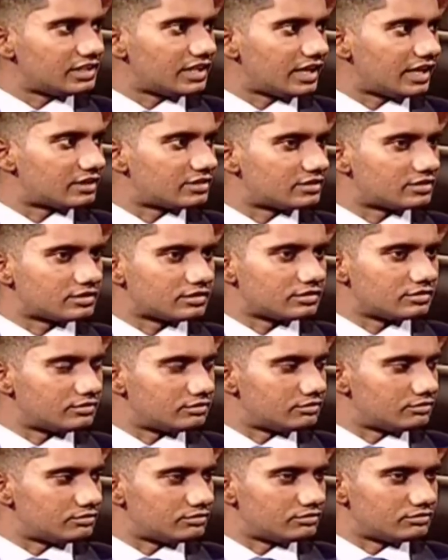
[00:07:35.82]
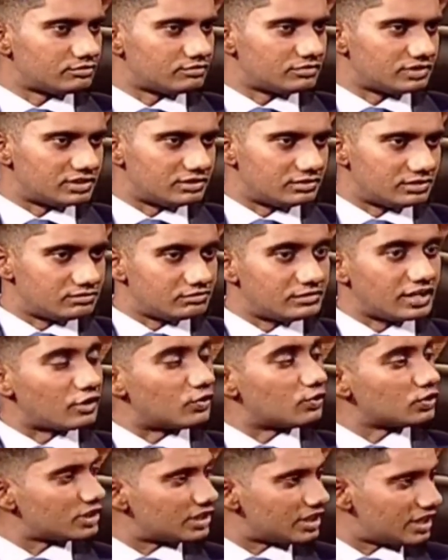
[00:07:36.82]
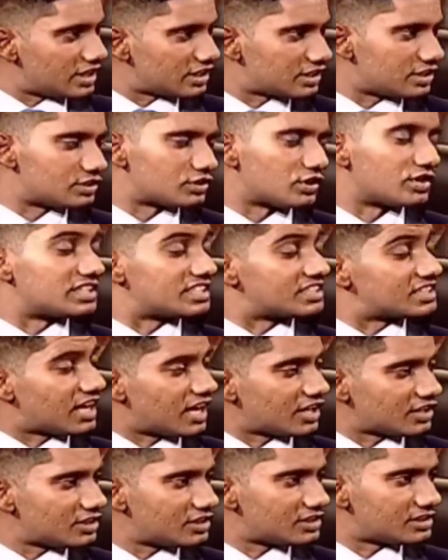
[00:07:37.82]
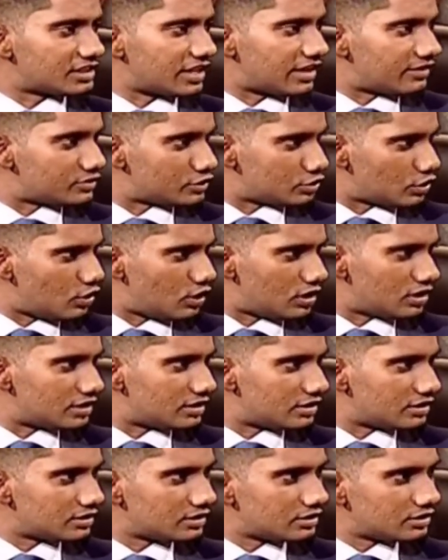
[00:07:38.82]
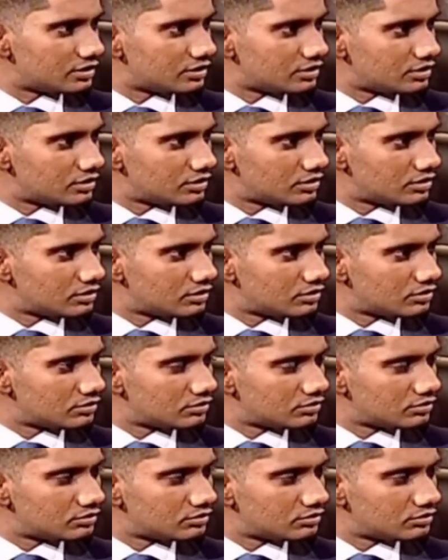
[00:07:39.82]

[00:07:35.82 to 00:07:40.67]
that negotiations or discussions have stalled? Well, I mean, I